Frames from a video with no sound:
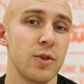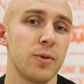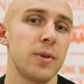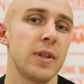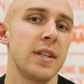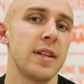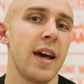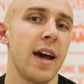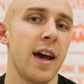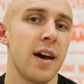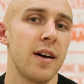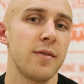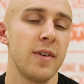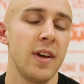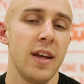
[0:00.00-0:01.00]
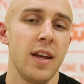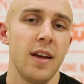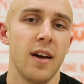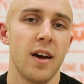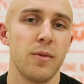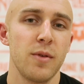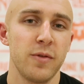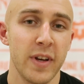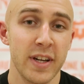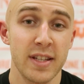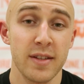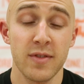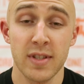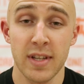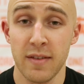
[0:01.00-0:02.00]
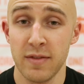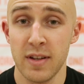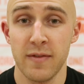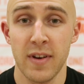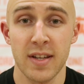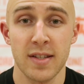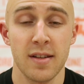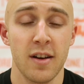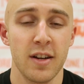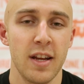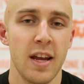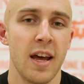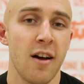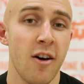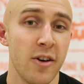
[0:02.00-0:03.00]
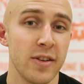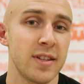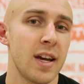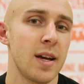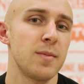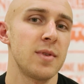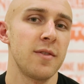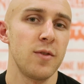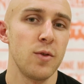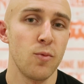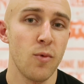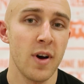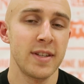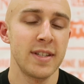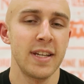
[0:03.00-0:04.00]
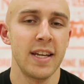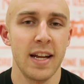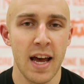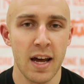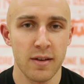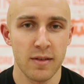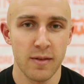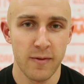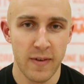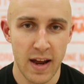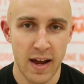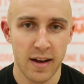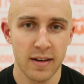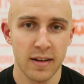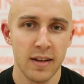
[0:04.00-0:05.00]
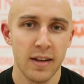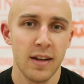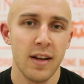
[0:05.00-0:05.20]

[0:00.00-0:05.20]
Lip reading: of you will need to have a reflective safety vest on at all times if you want to get out of the van.